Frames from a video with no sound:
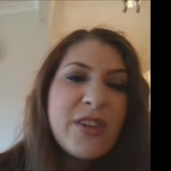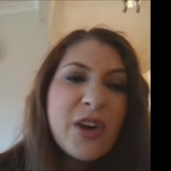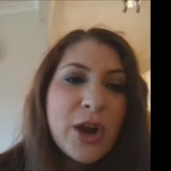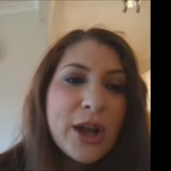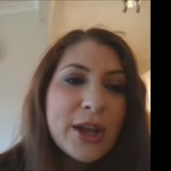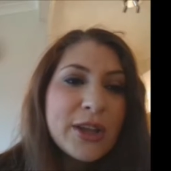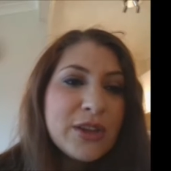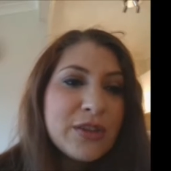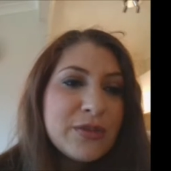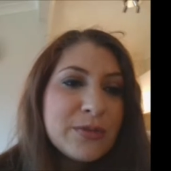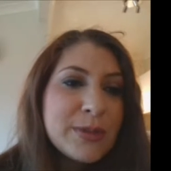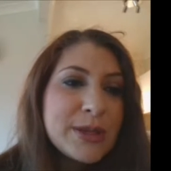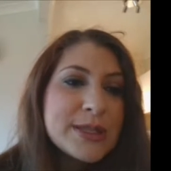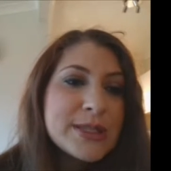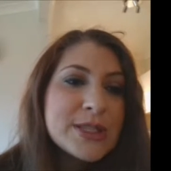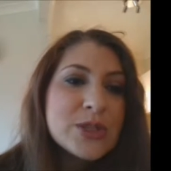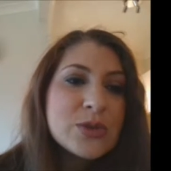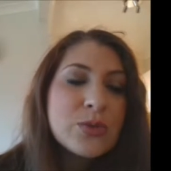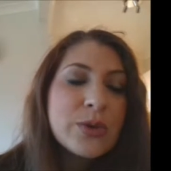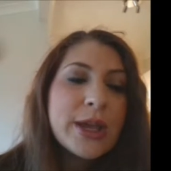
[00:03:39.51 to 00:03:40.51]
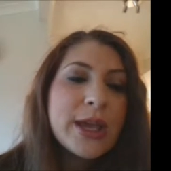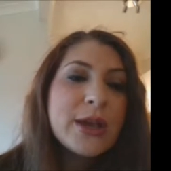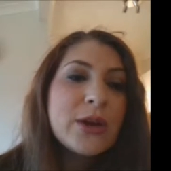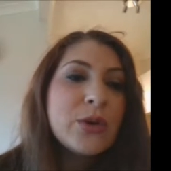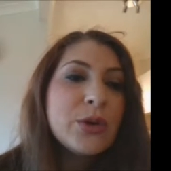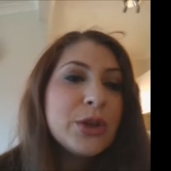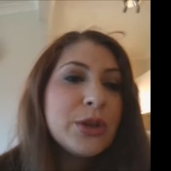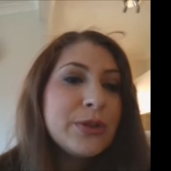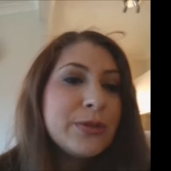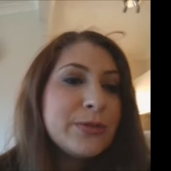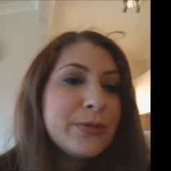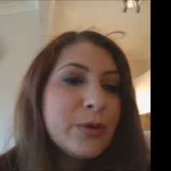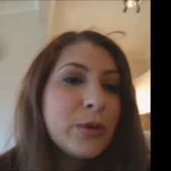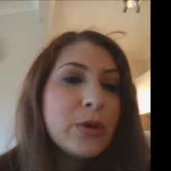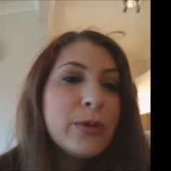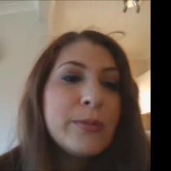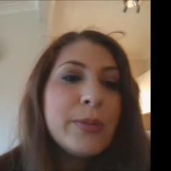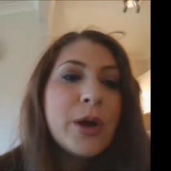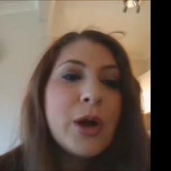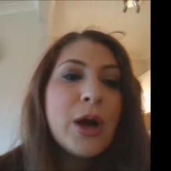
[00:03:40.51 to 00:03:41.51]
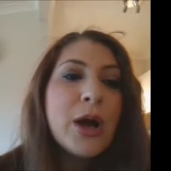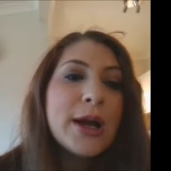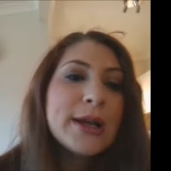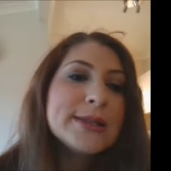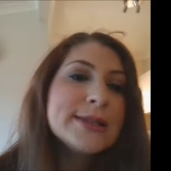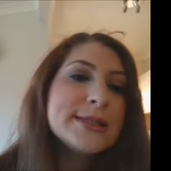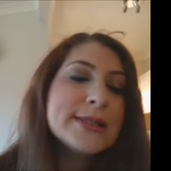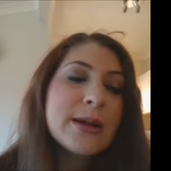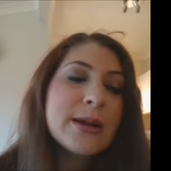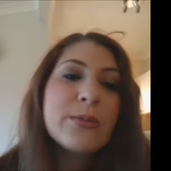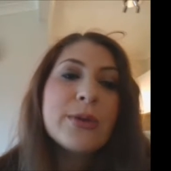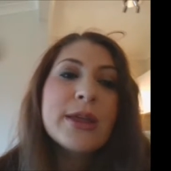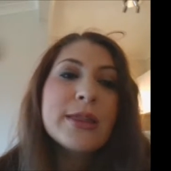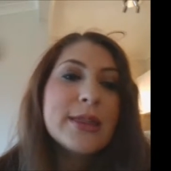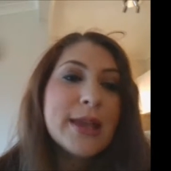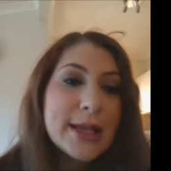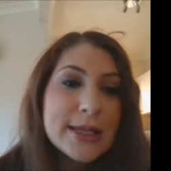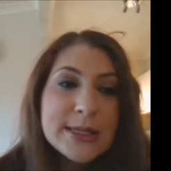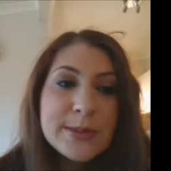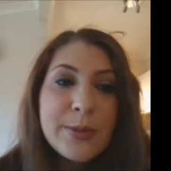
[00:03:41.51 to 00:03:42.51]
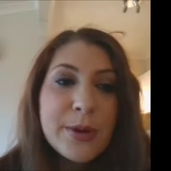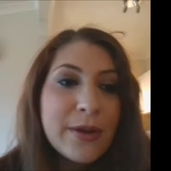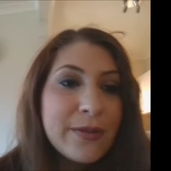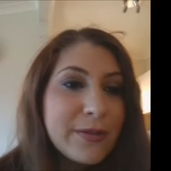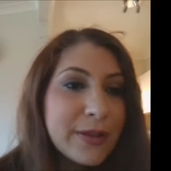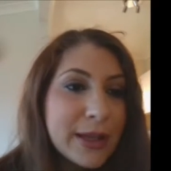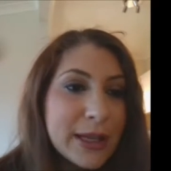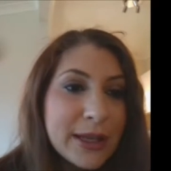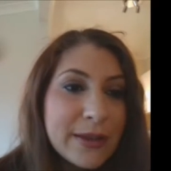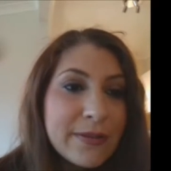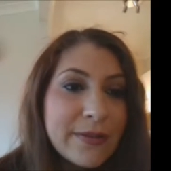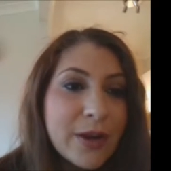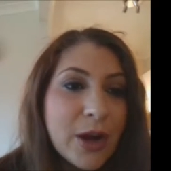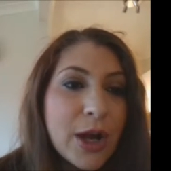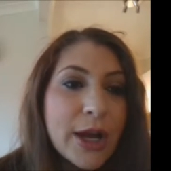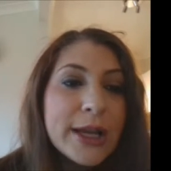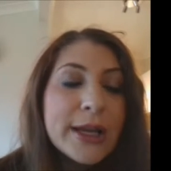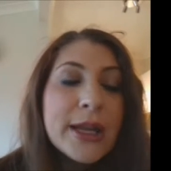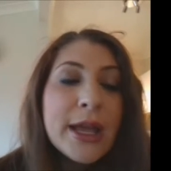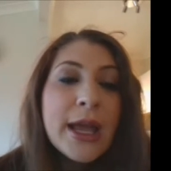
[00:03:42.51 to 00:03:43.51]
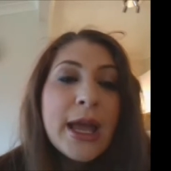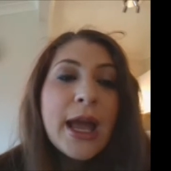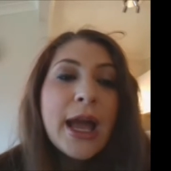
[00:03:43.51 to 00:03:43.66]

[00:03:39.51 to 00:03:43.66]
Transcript: find you've missed a week or you've fallen behind somewhere, that's perfectly fine.